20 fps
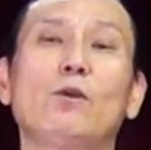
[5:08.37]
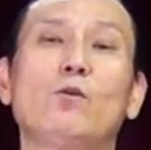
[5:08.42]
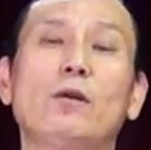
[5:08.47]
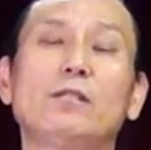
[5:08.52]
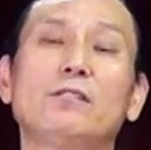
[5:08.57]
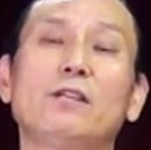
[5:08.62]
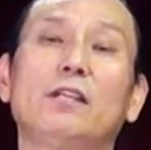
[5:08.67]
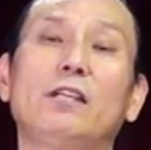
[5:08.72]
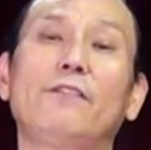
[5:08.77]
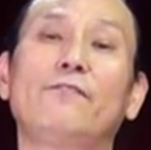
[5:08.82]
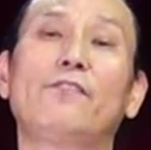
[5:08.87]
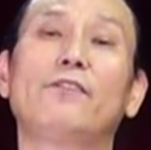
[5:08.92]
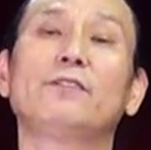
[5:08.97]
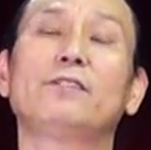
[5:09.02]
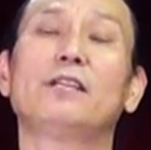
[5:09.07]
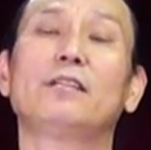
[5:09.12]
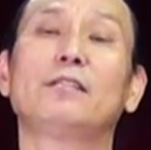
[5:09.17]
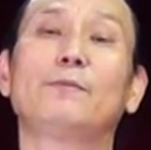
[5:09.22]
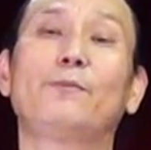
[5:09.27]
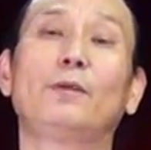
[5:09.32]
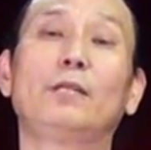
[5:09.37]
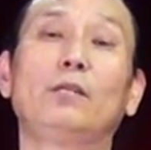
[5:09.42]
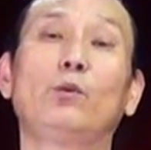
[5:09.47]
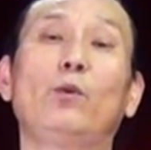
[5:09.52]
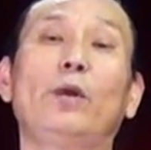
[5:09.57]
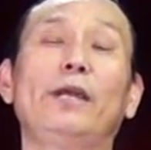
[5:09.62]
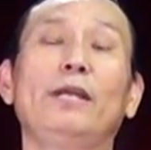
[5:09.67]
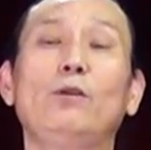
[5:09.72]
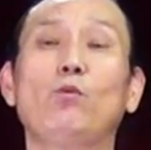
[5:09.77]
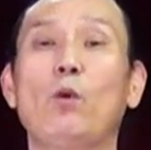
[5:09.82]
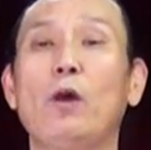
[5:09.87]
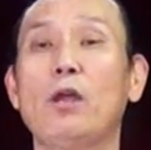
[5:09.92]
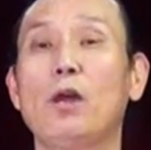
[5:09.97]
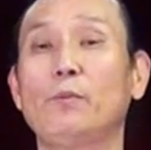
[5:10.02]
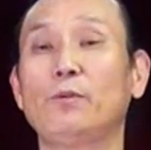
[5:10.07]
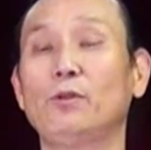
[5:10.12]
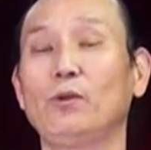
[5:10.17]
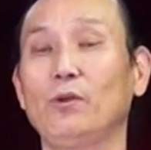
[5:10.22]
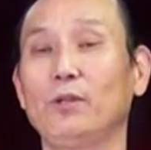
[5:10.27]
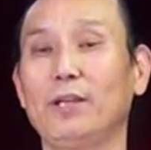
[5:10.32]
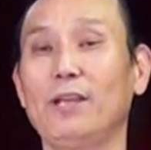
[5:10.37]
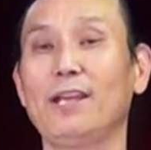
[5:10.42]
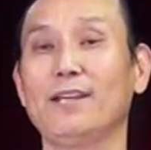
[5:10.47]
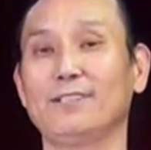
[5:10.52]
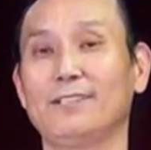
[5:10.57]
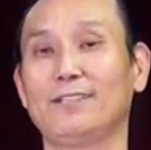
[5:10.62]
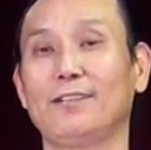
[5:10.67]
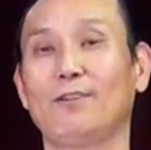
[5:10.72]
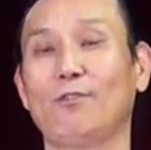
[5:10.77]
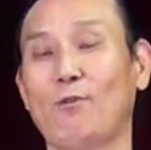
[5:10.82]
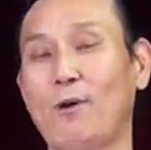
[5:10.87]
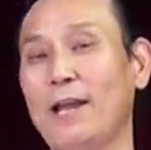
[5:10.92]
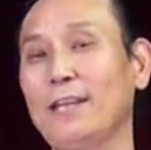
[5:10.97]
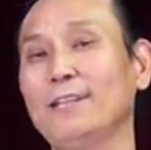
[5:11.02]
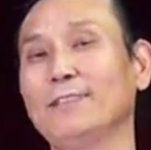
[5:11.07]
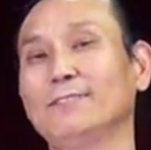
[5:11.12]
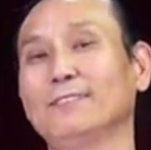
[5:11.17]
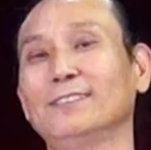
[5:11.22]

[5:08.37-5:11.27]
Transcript: what's the differences between way of doing this, right?